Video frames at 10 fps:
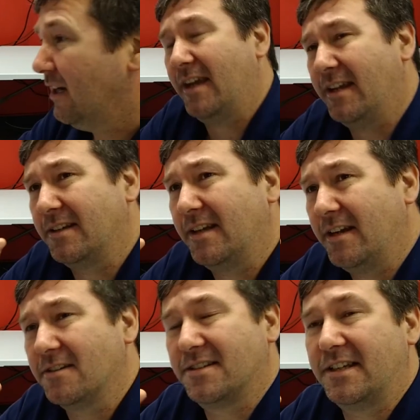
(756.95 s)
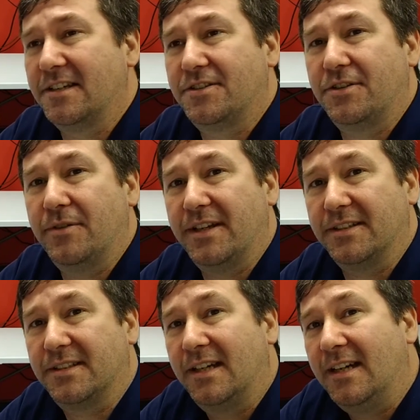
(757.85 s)
And here's the issue
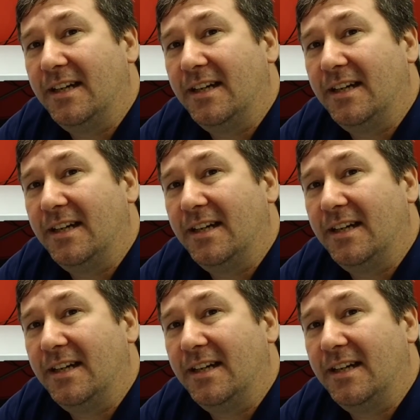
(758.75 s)
is,